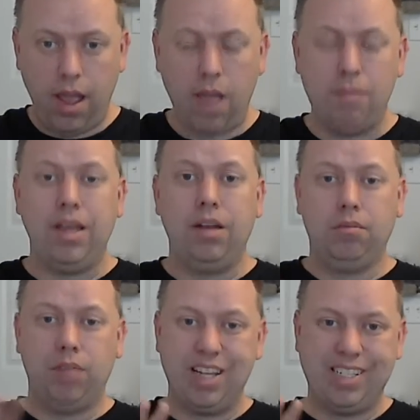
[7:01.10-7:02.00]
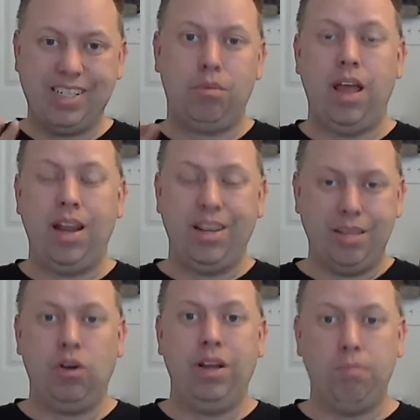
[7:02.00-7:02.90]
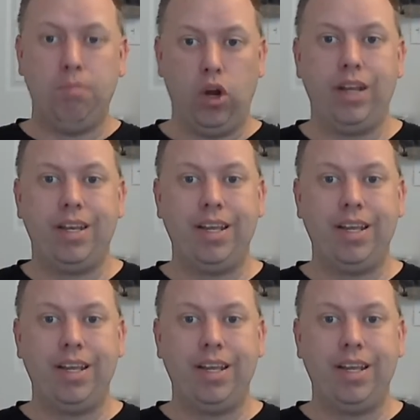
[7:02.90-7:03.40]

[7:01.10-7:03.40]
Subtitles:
and begin assemble it and put it